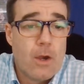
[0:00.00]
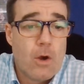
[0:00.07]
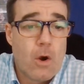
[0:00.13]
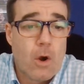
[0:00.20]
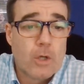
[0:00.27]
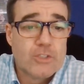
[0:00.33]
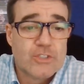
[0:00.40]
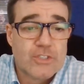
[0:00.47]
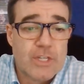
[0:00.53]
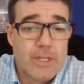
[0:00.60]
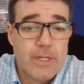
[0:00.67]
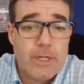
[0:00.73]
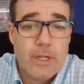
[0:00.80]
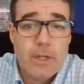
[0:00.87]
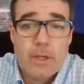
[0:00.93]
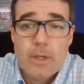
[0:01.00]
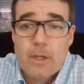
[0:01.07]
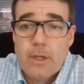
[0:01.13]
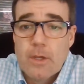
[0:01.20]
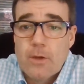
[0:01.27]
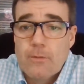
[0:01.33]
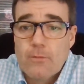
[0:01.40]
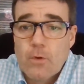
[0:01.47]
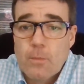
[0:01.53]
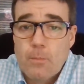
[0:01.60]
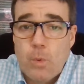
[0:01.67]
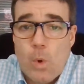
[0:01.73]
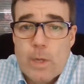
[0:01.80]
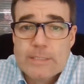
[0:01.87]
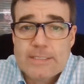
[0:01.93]
Harsin from
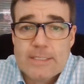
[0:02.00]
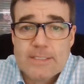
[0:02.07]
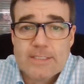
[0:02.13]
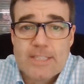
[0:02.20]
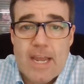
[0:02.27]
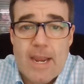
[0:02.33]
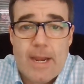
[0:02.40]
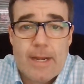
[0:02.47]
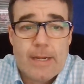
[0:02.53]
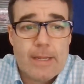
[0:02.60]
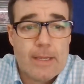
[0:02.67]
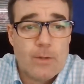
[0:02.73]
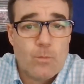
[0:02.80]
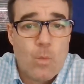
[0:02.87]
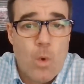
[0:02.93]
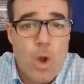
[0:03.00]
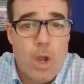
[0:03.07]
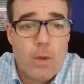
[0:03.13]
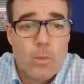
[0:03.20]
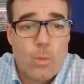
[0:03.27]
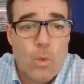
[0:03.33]
Boise State in what